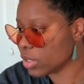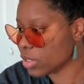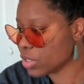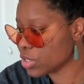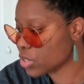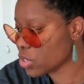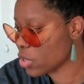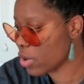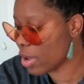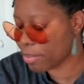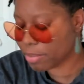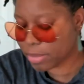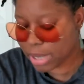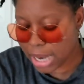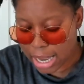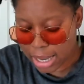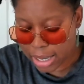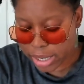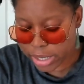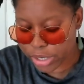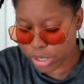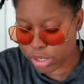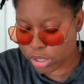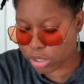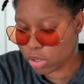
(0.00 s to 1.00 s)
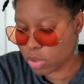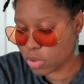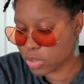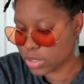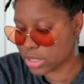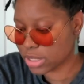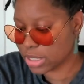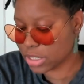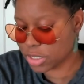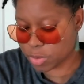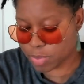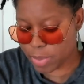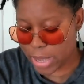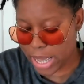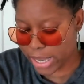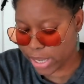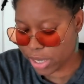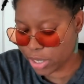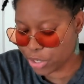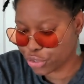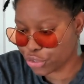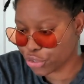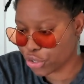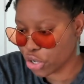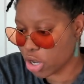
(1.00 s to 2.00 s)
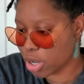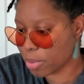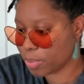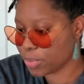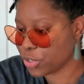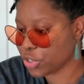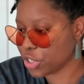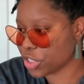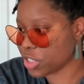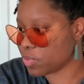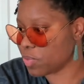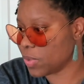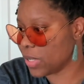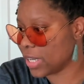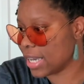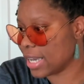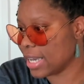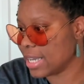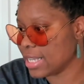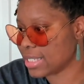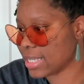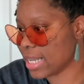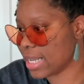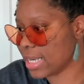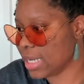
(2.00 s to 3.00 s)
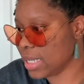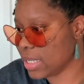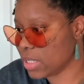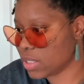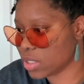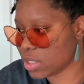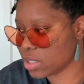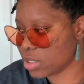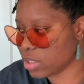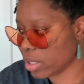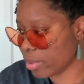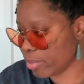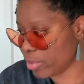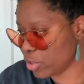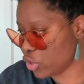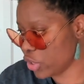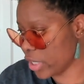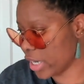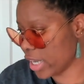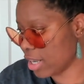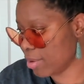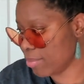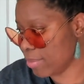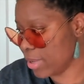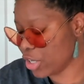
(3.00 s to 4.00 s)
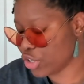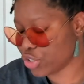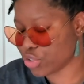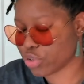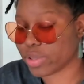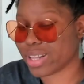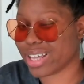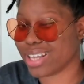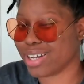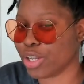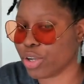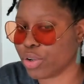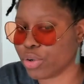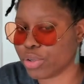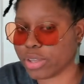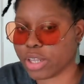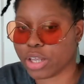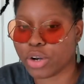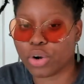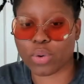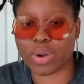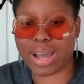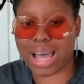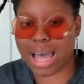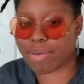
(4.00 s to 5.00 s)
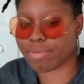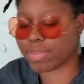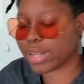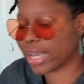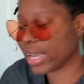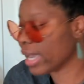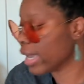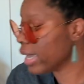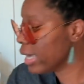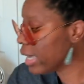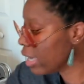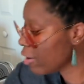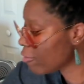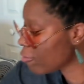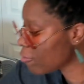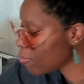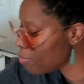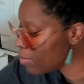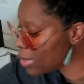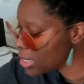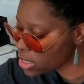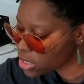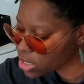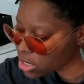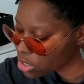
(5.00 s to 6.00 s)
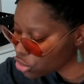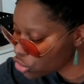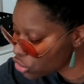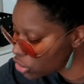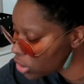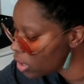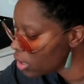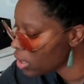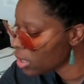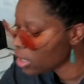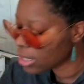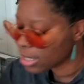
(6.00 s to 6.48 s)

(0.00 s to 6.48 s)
So I'm not gonna close this package up just because I need to double check and make sure that they don't have like a gift message